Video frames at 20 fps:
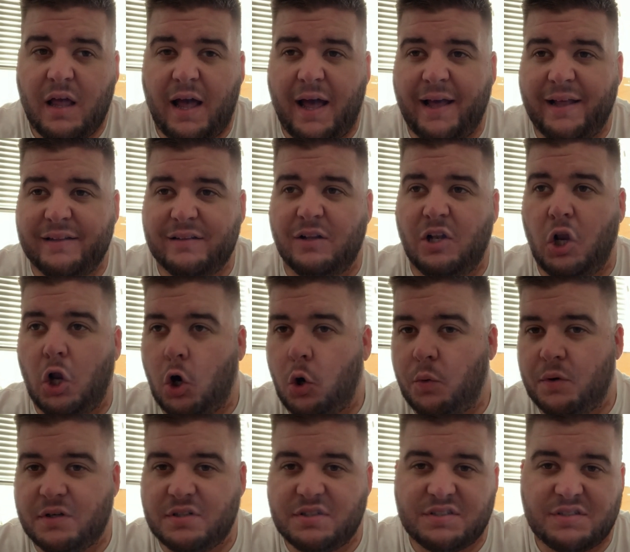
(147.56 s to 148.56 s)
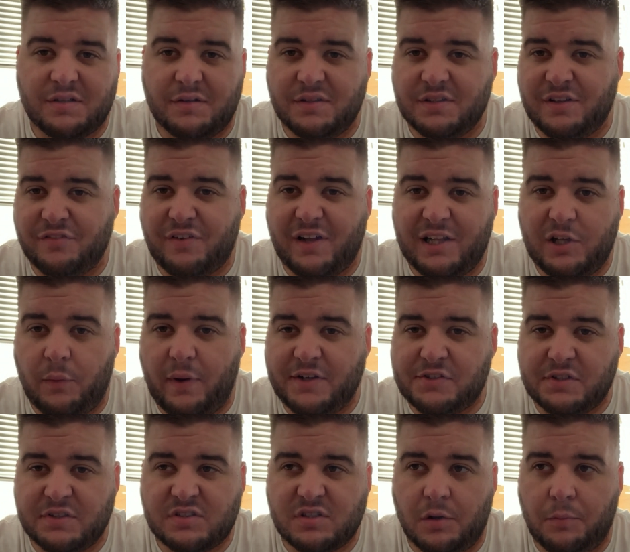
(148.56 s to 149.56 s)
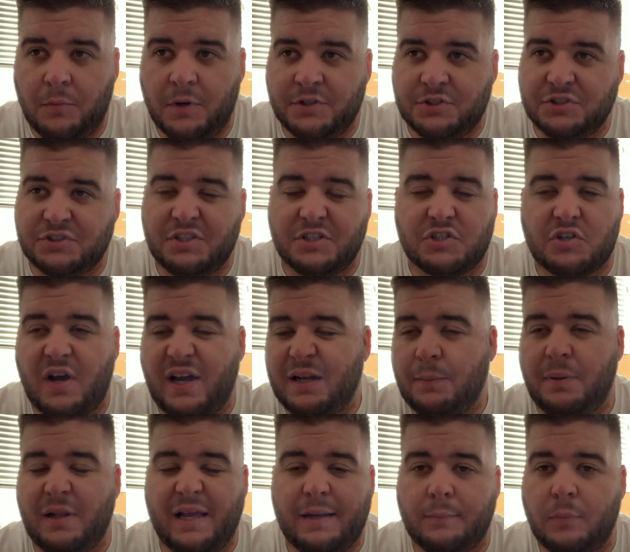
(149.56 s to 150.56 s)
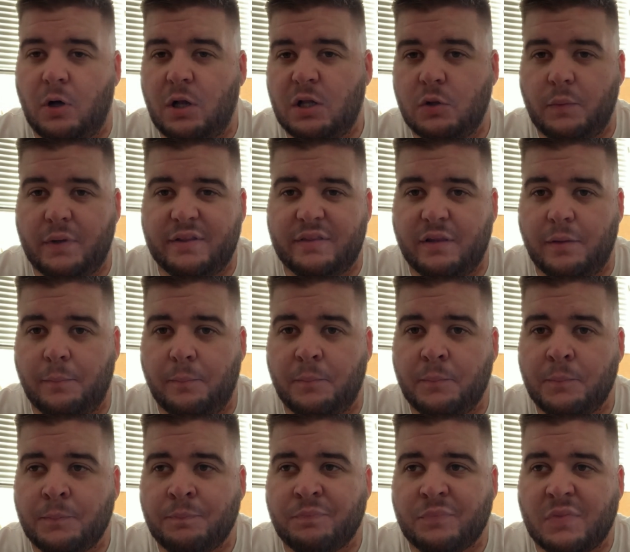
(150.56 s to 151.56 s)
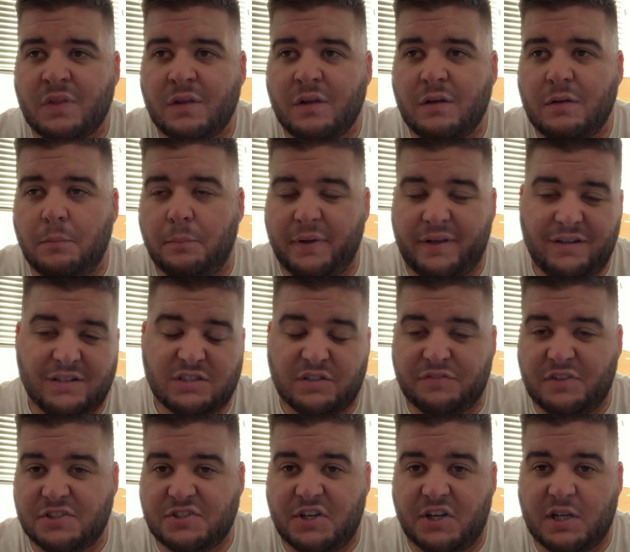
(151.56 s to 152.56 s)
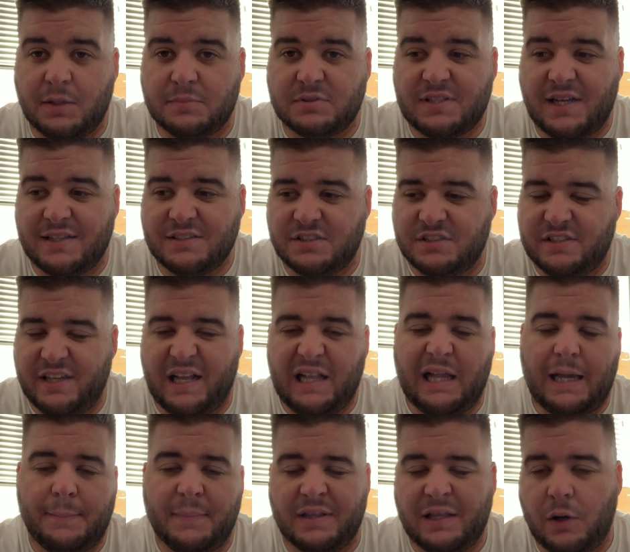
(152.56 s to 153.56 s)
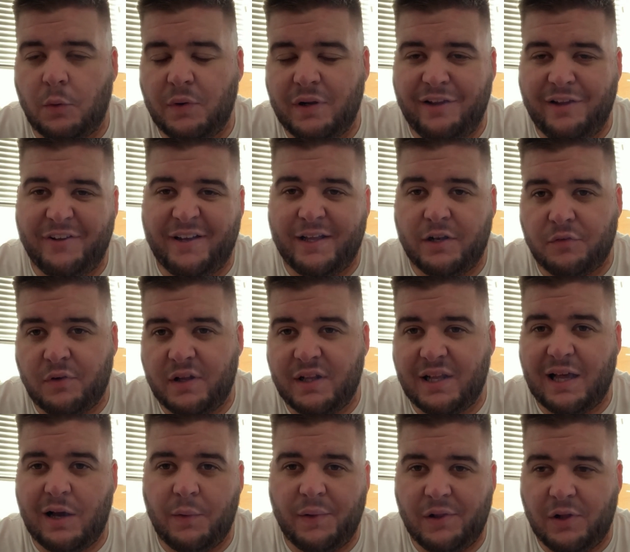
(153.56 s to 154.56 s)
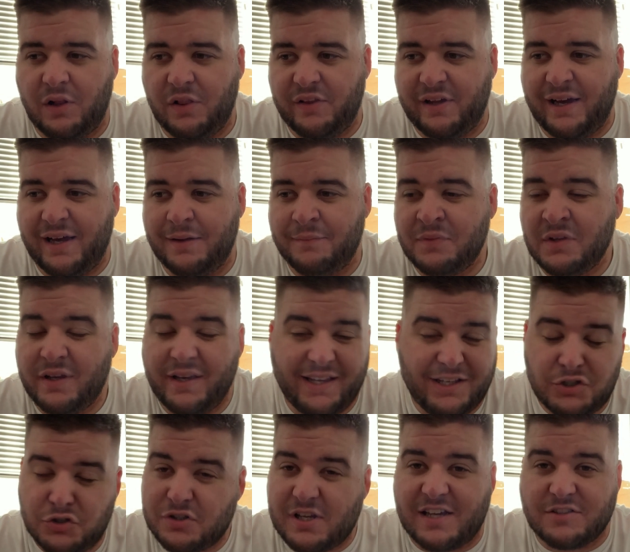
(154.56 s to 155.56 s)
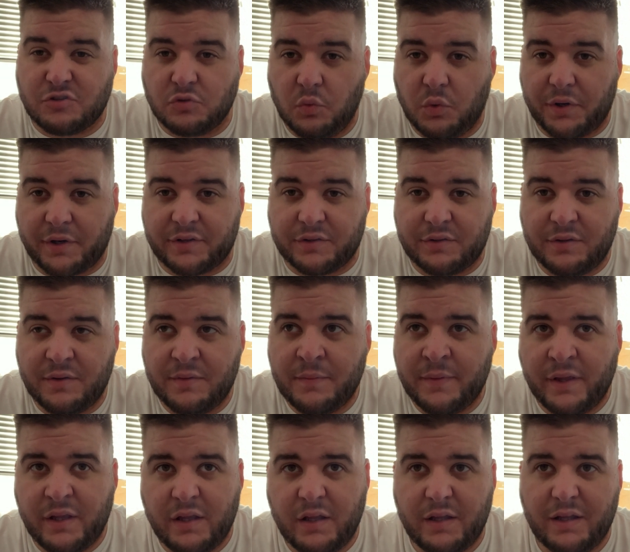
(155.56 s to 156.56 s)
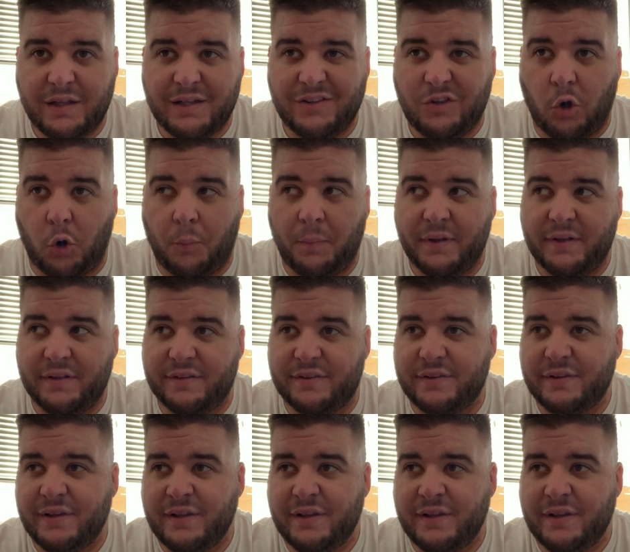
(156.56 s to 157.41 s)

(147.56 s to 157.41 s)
and lower the valuation somewhat just to try and play ball with them, because of the circumstances, the climate that we're living in right now and all that, it just hasn't worked. Dortmund,